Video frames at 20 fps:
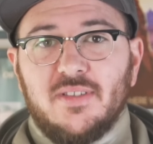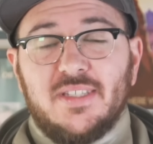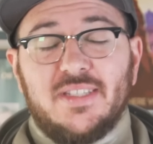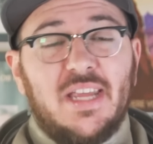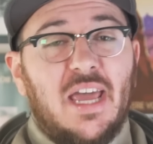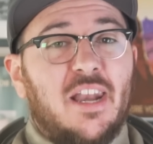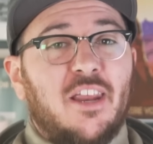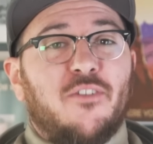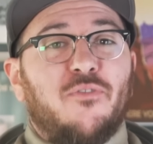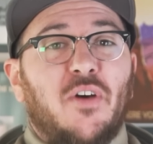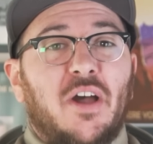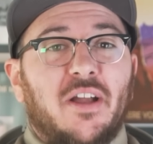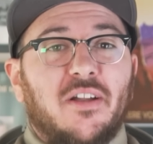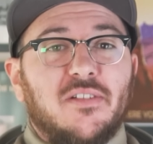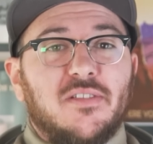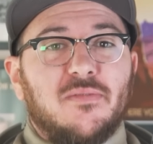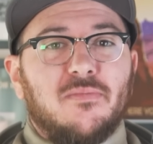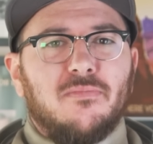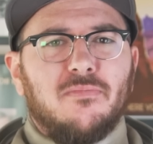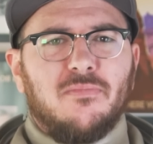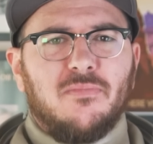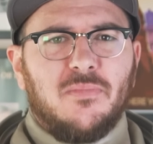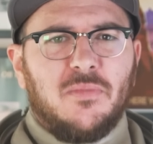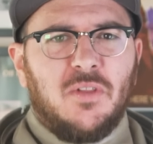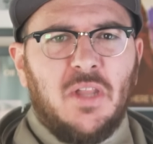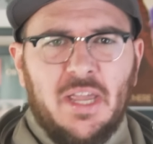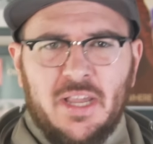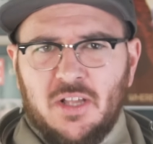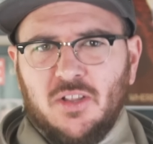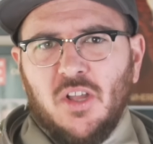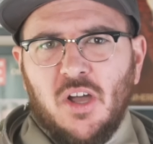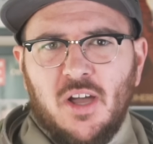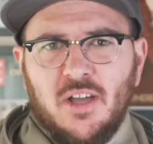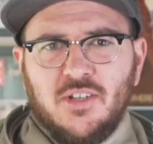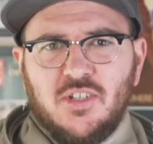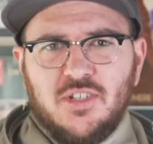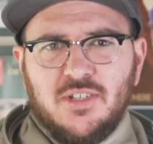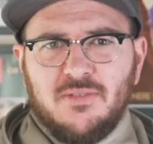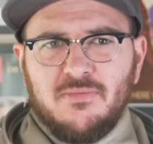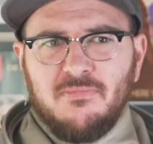Static fires, like a
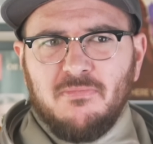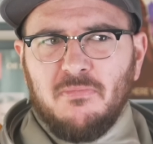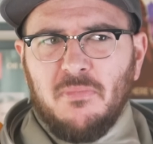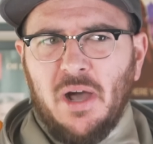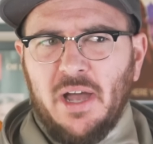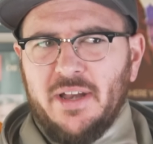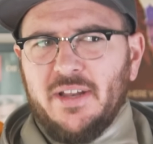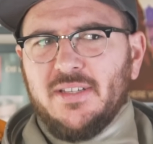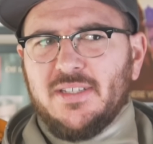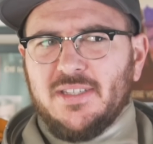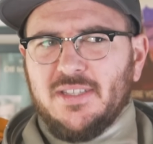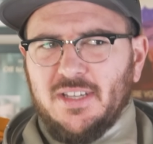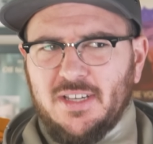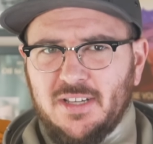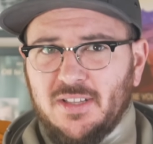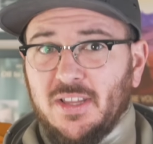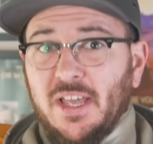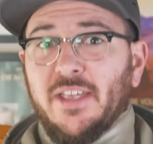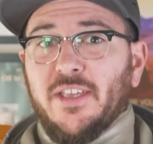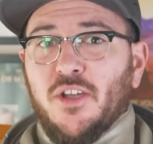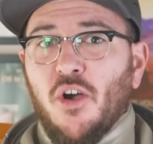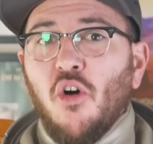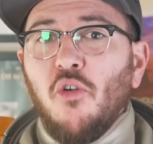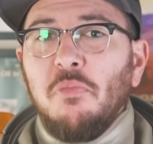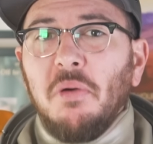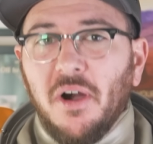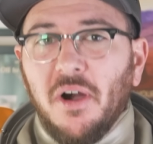launch, minus the let go